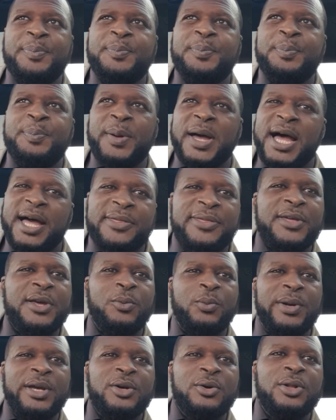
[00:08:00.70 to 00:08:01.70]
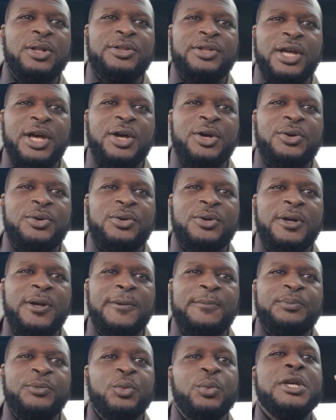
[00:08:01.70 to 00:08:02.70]
But I think we all know
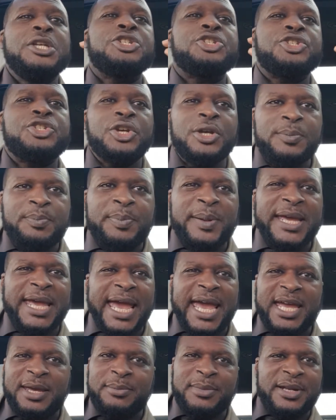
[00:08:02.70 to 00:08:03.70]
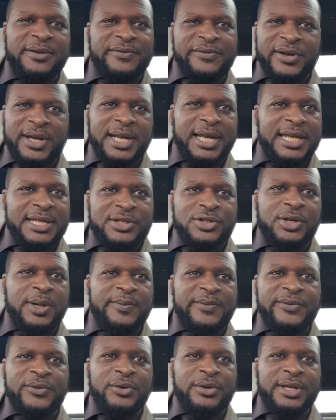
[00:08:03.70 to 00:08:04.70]
we should be aiming for at least top
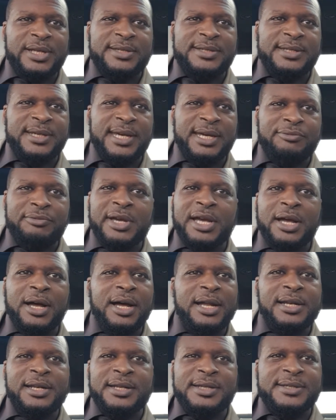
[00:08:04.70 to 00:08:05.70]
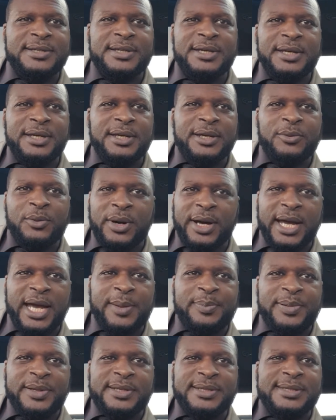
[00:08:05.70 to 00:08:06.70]
4 this year, regardless what
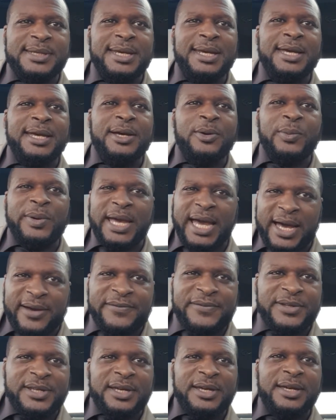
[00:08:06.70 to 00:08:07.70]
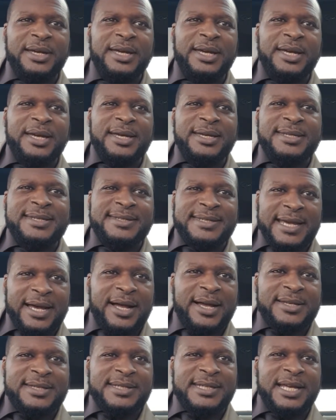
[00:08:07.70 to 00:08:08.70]
happens. We have to set
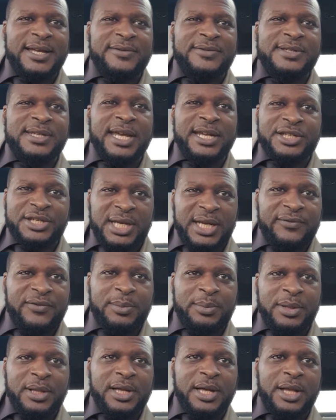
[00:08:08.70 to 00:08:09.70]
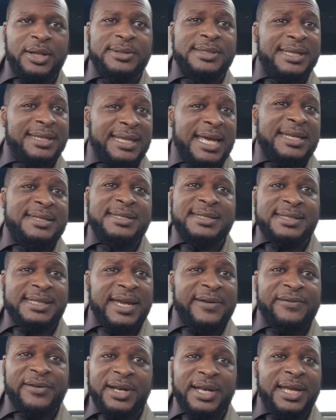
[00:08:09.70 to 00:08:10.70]
ourselves achievable goals, and that's
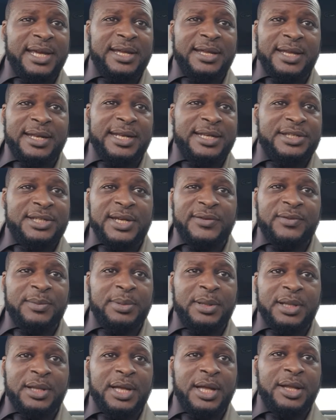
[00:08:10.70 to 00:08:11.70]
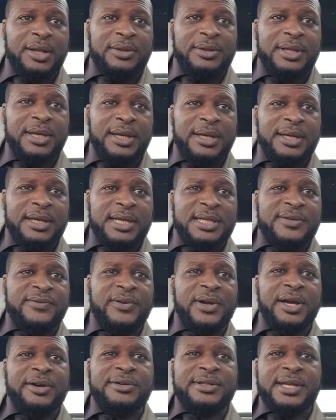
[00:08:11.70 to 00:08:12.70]
definitely an achievable goal as
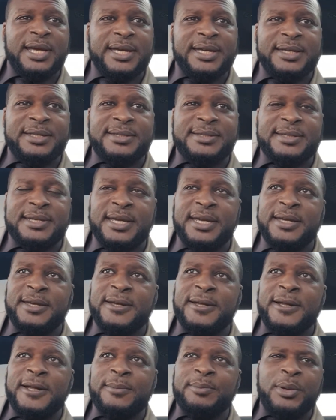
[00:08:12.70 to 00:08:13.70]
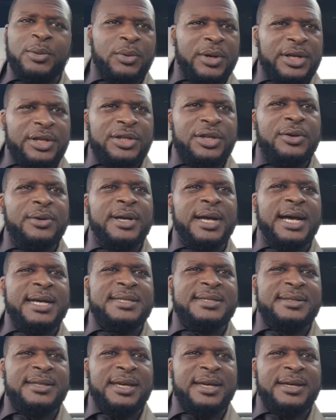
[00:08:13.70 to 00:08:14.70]
far as I can see. But what do you guys
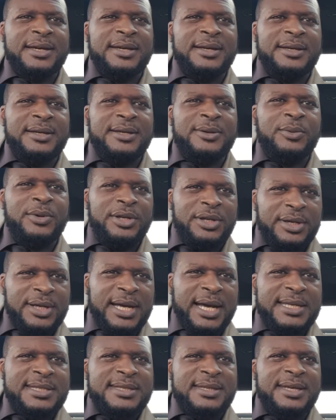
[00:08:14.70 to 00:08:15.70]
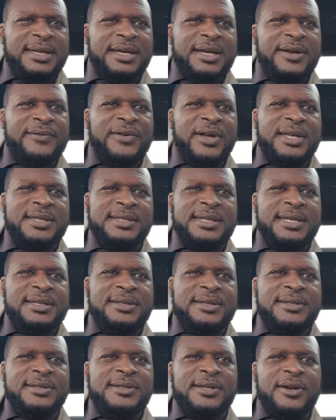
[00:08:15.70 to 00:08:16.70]
think? What do you guys think of our
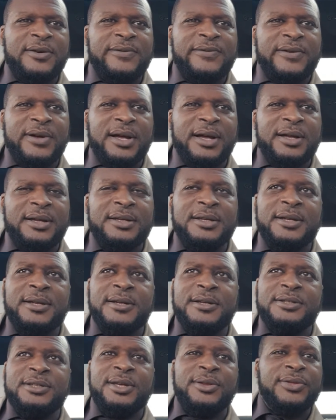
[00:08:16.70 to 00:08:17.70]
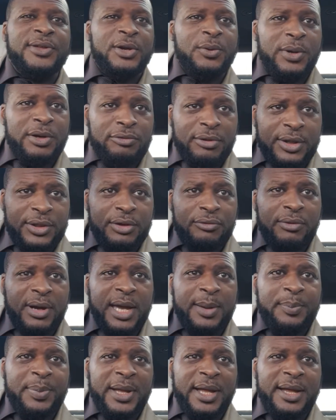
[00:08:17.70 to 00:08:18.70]
season so far? Do you think we're on the
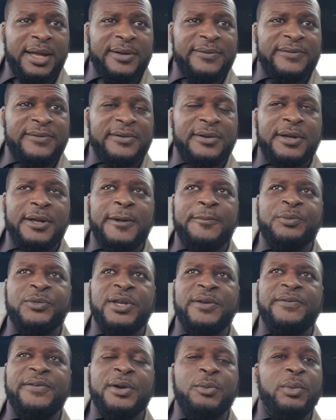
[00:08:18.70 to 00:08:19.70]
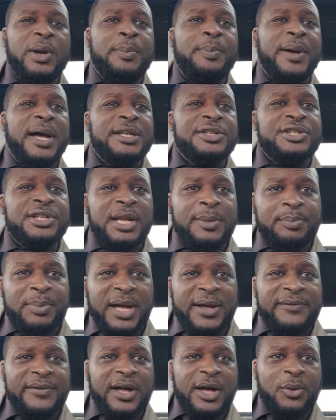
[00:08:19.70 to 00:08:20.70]
right path? Do you think we're punching
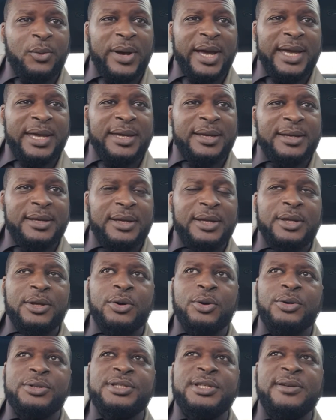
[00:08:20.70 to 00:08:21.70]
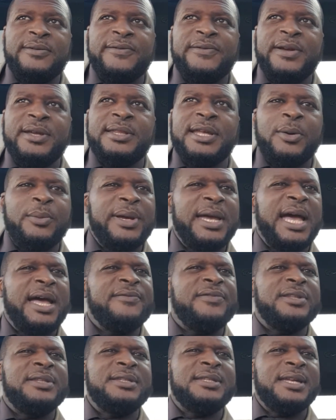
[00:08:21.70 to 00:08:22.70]
above our weight? Or do you think that we
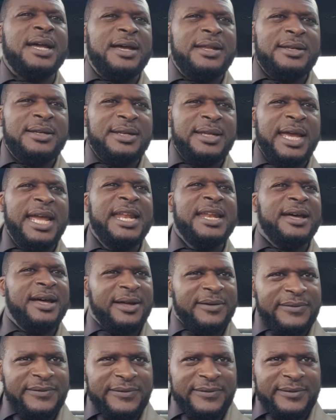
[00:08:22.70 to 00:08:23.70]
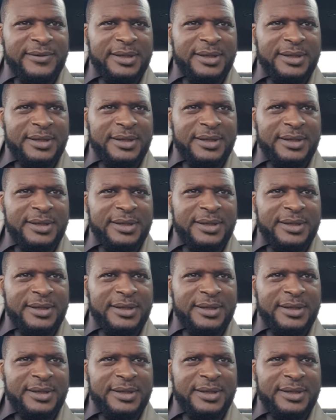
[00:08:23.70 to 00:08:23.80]
haven't done enough?